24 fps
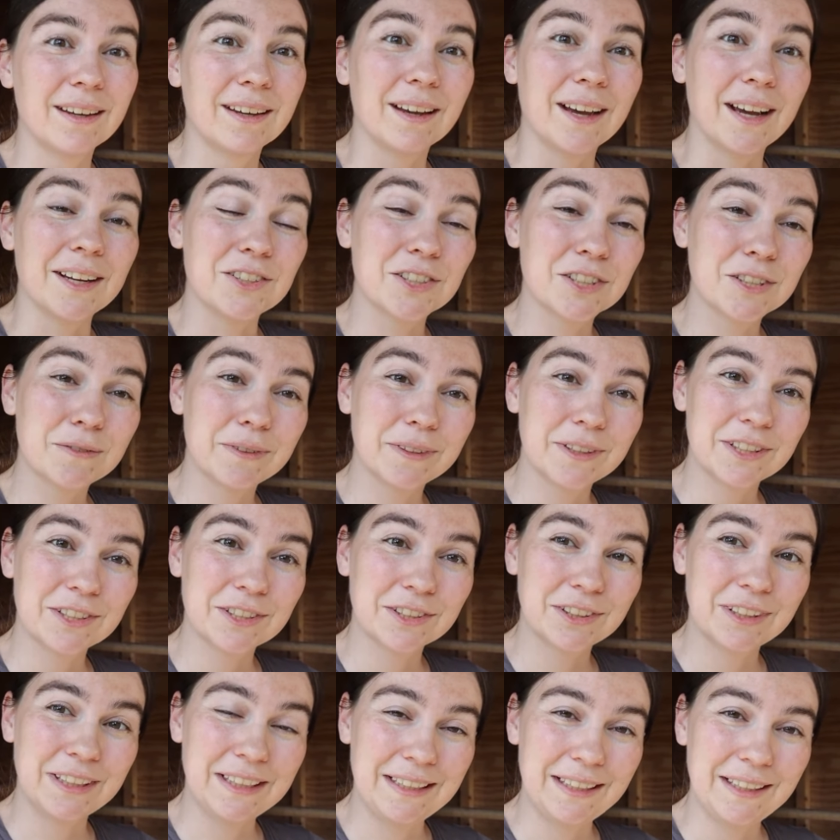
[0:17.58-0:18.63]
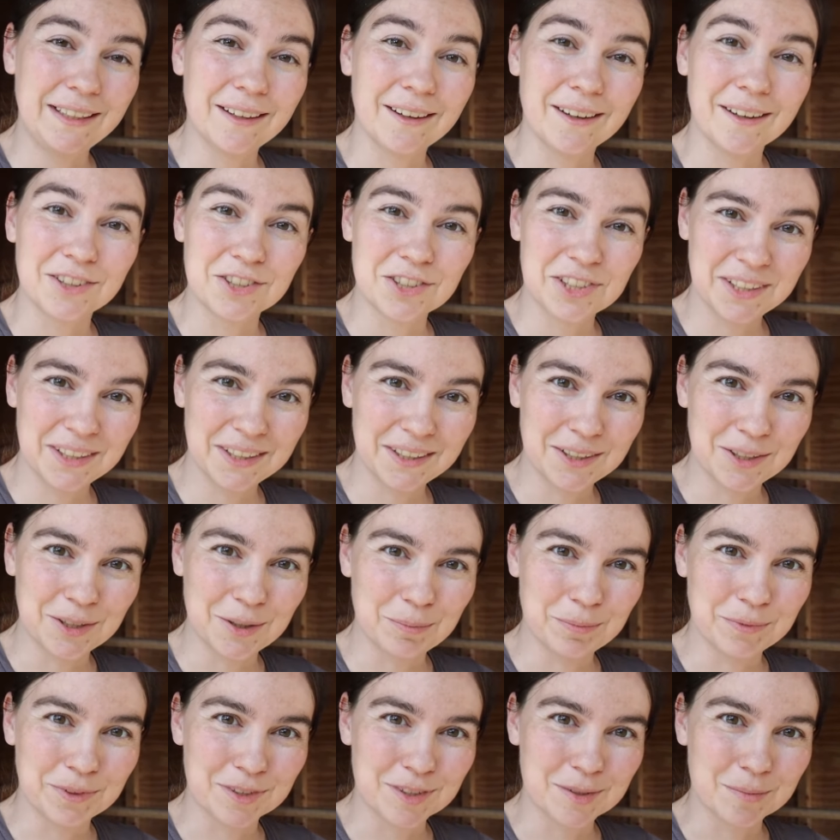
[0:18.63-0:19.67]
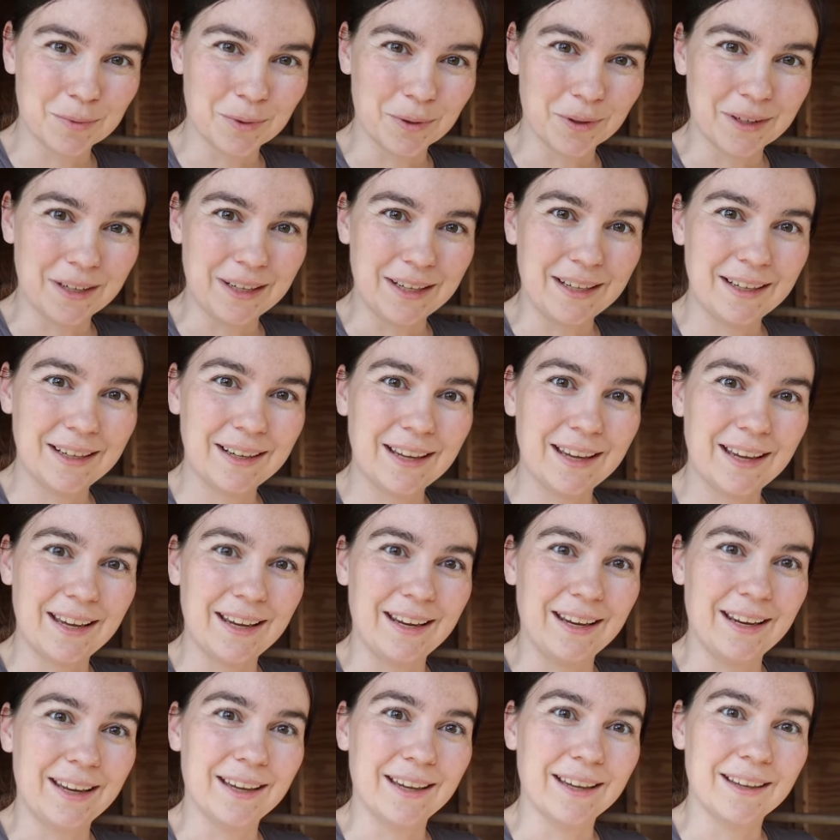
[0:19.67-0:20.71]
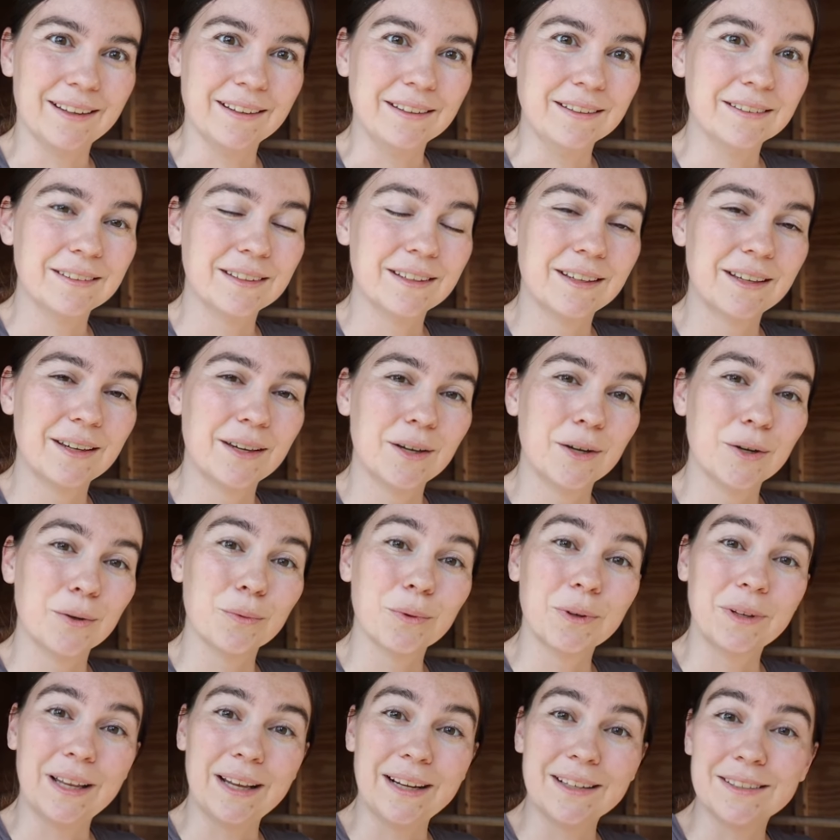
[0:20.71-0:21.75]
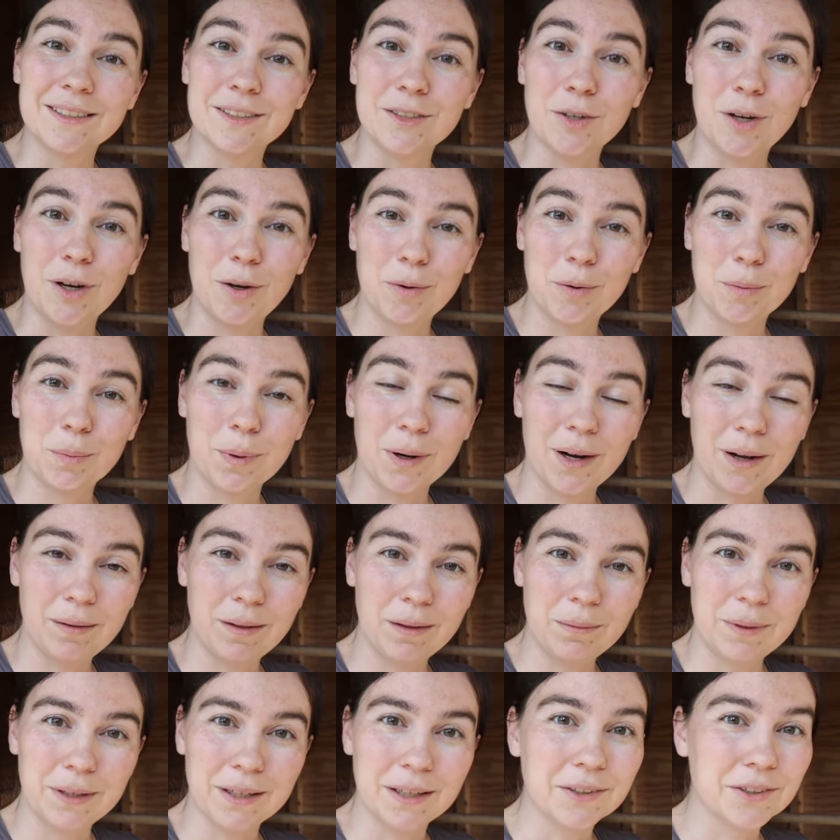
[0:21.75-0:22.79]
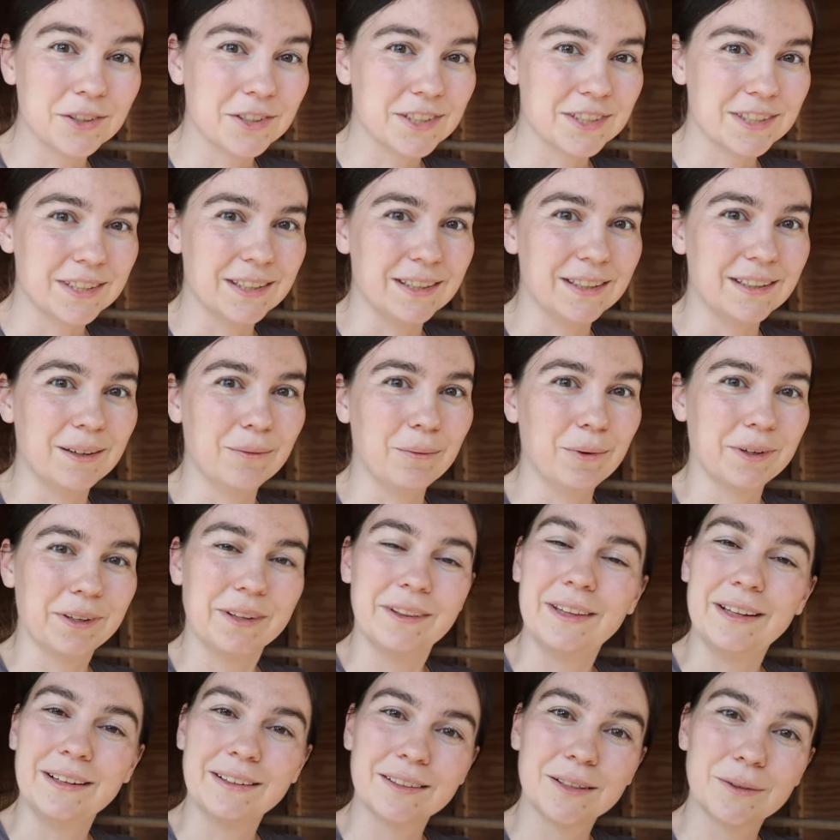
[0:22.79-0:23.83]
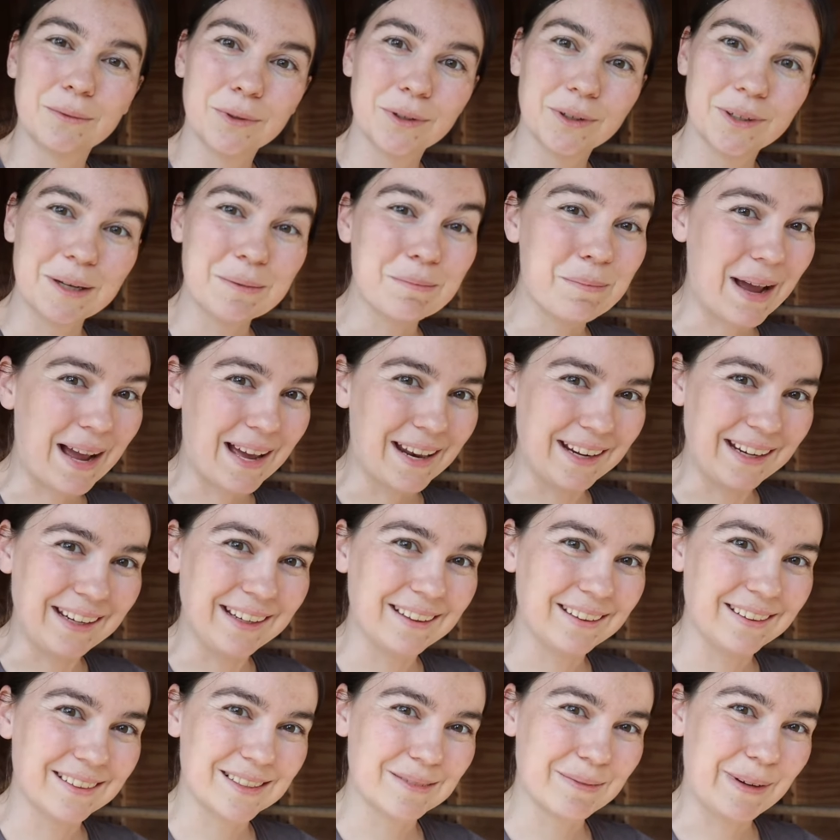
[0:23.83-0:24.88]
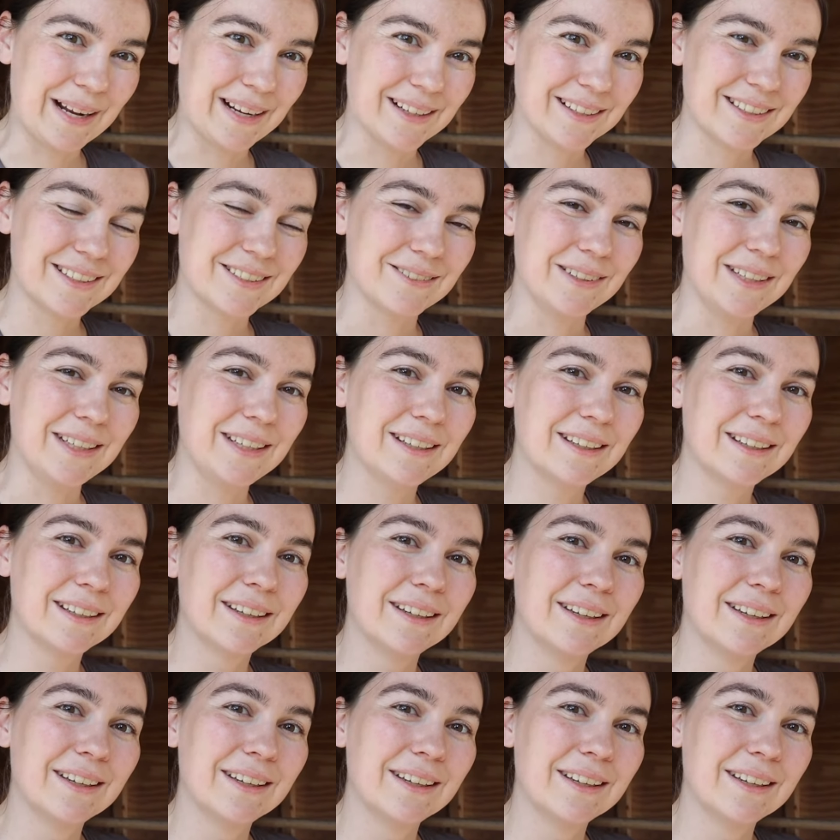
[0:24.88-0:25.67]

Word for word: I just finished cleaning our chicken coop this morning and realized that you all would probably be interested in one of the things that we're combating this past week